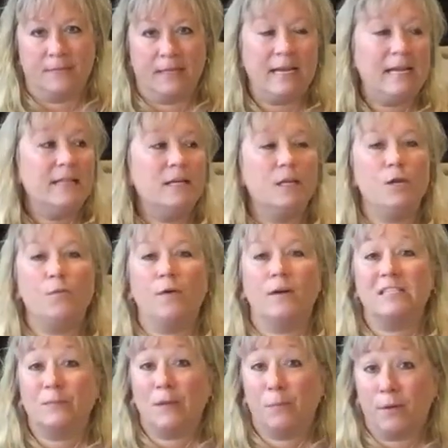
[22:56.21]
anything you
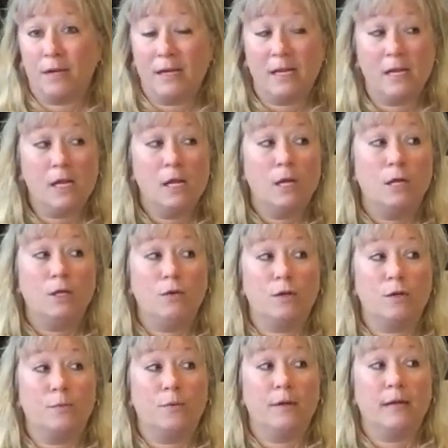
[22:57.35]
want to be pretty, you
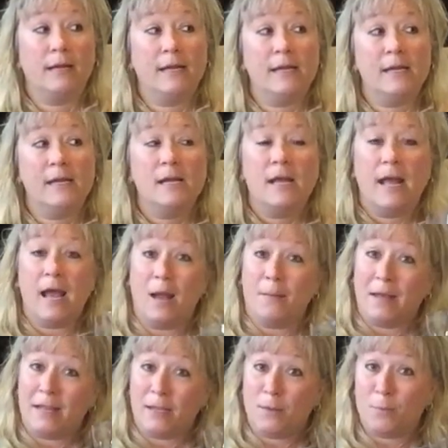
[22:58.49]
could put in it. Um,
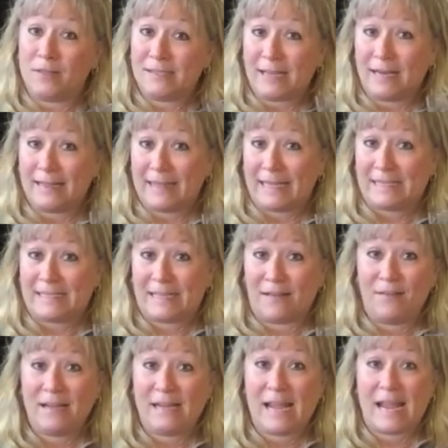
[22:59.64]
and you put this out at
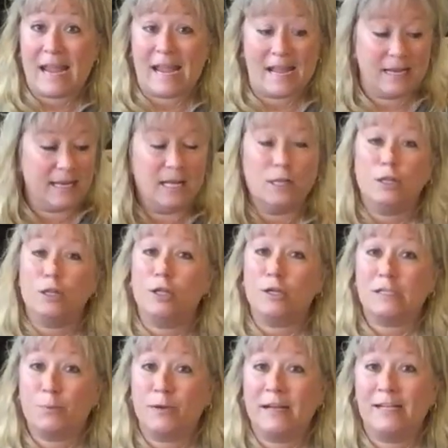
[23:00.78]
Thanksgiving and it
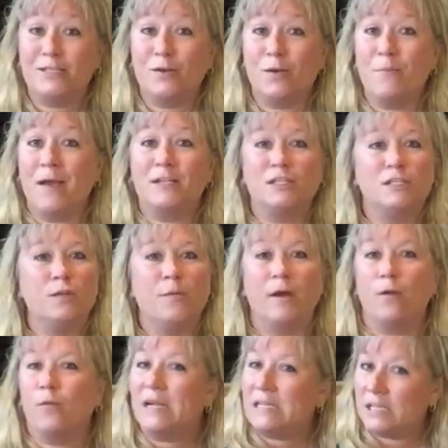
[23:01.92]
looks pretty so it matches no
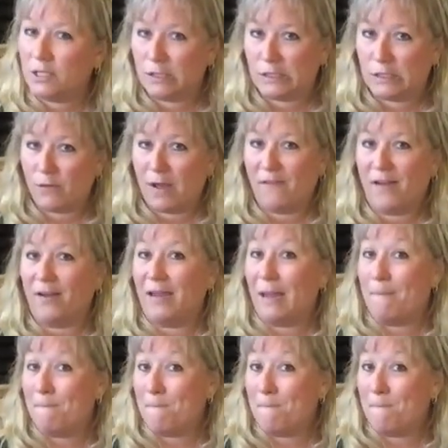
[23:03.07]
matter what dishes you have out, it